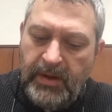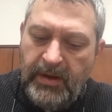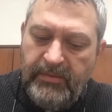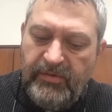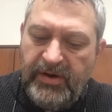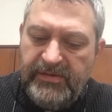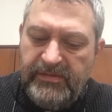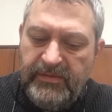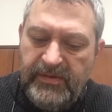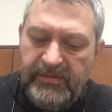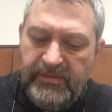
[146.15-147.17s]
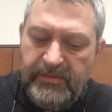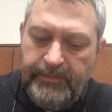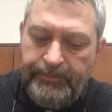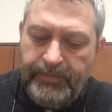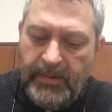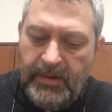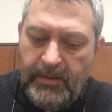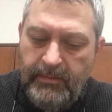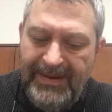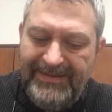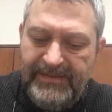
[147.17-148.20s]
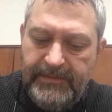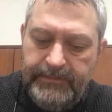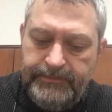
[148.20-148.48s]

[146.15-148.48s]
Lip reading: Okay, let me try some of this meat.